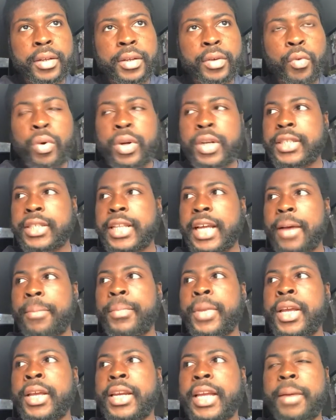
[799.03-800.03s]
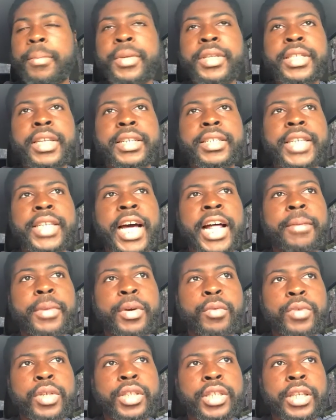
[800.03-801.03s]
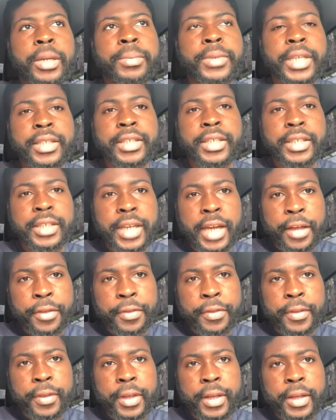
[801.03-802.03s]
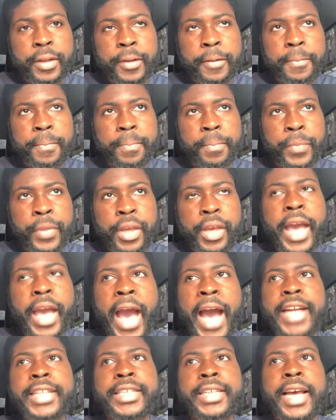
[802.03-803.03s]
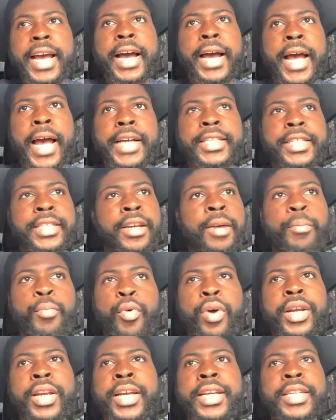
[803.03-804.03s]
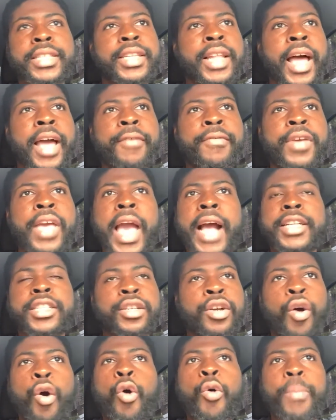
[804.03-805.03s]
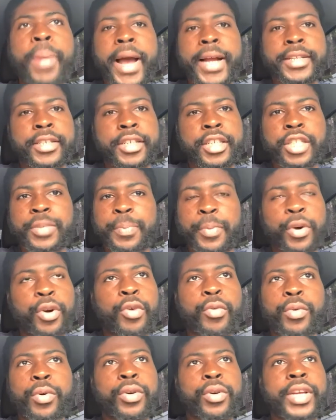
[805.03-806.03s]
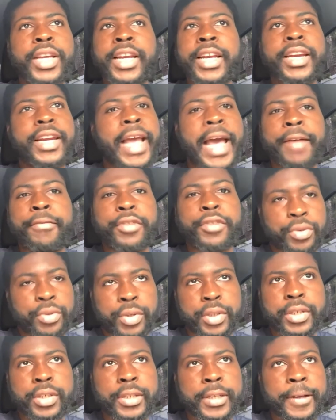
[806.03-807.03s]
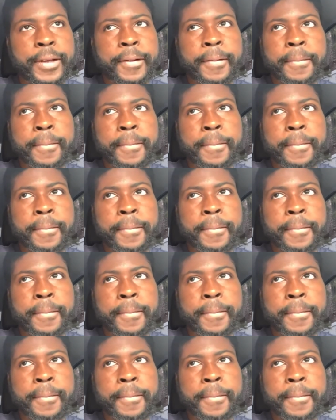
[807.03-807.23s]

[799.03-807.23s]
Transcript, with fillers: What does that mean? That means that Solomon was subject to death. He had to, at, some point in his life, he had to go back to the sparrow world. He didn't have a choice.